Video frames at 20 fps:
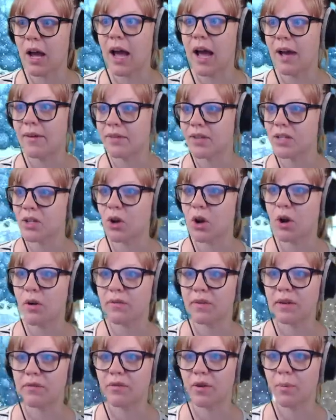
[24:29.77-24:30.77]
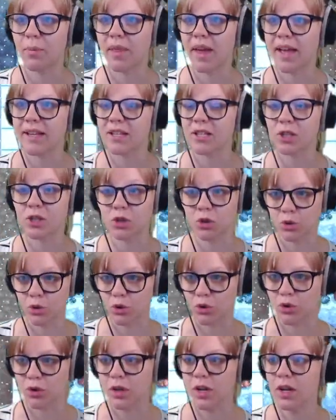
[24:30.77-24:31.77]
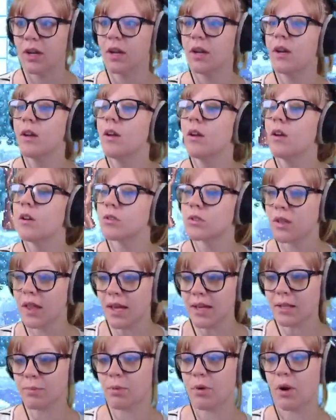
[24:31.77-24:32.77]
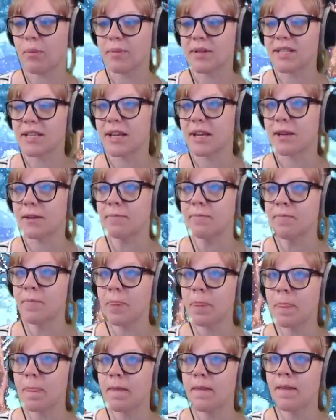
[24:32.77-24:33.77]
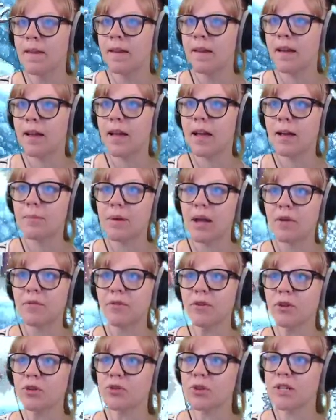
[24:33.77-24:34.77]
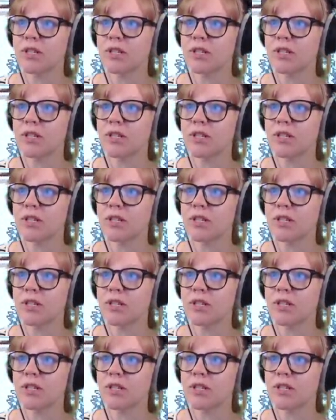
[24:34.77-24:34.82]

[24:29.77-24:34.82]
to harvest coffee from that soon. So that's promising. Um, our fruit